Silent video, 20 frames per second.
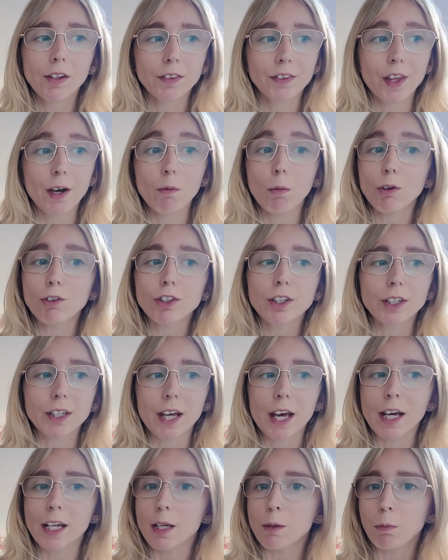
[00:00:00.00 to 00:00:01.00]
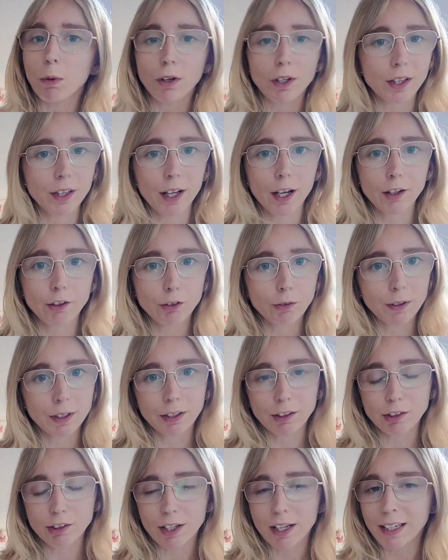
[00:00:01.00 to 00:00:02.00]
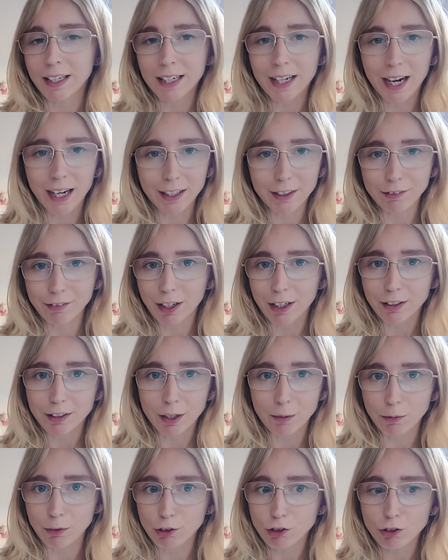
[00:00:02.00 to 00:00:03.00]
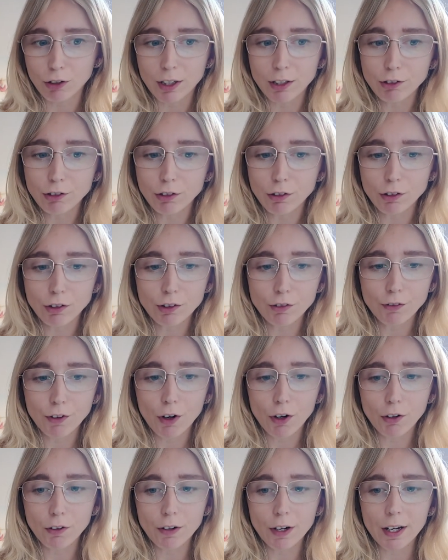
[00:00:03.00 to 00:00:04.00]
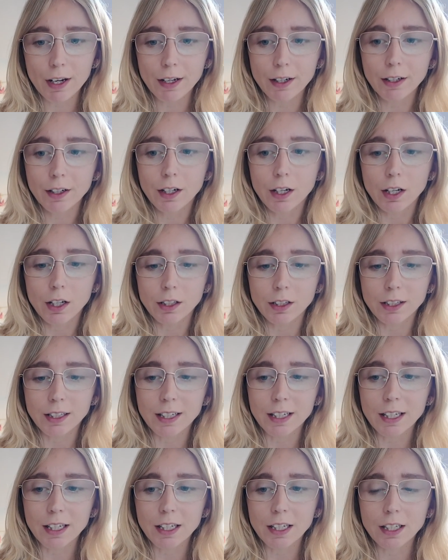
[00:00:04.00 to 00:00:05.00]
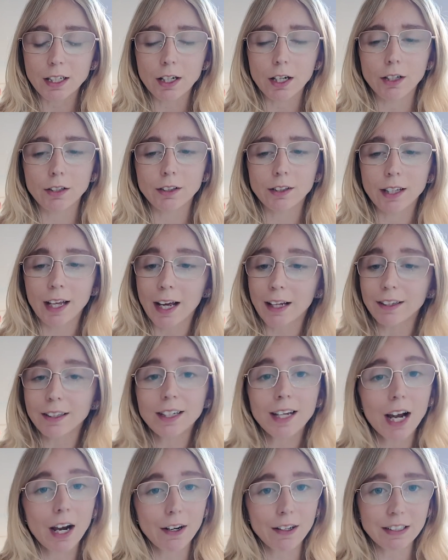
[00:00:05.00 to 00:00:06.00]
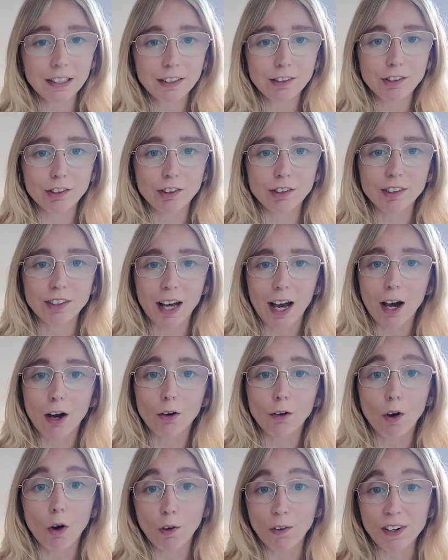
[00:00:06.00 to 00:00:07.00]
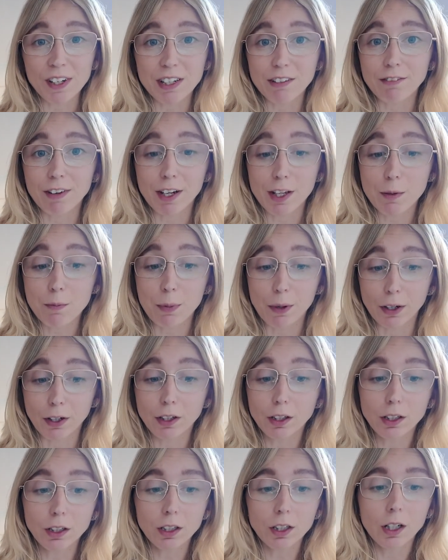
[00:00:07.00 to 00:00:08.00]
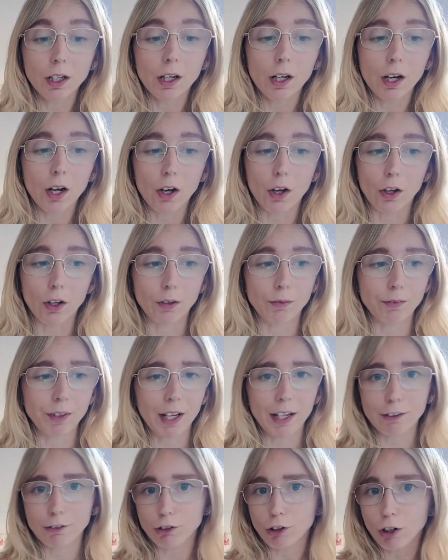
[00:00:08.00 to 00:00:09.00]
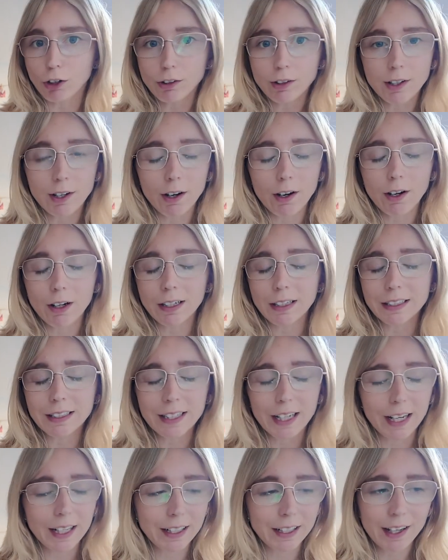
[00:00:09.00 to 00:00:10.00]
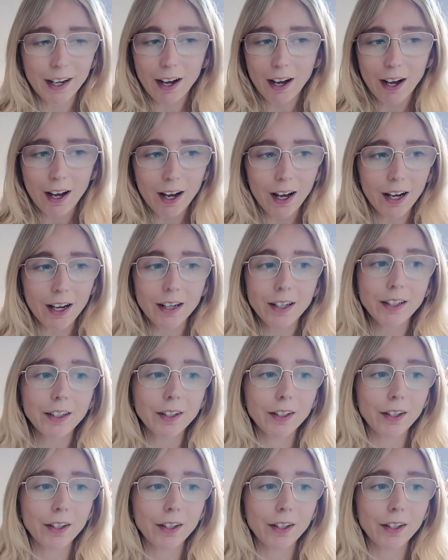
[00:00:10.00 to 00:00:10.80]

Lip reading: there wasn't anybody there doing any kind of like demonstrations for it. They had the characters set out already ready built. They had Jolteon, Gengar,